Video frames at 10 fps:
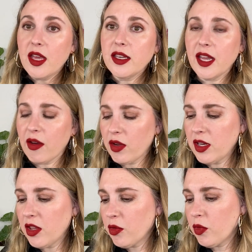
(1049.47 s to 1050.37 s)
Now,
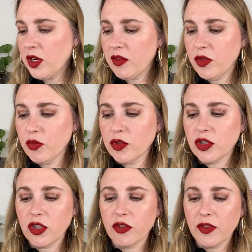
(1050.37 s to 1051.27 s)
another one of the Rouge
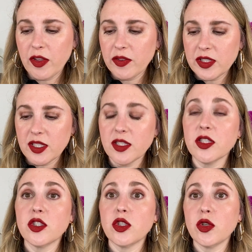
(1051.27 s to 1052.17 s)
Allure Velvets, this
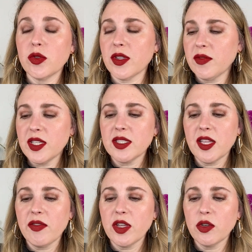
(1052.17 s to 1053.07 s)
is two
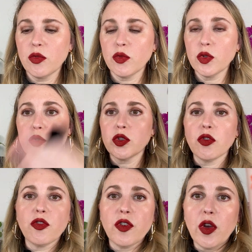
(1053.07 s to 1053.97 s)
seventy-seven Rouge
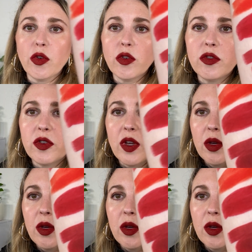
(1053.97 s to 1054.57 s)
Fauve.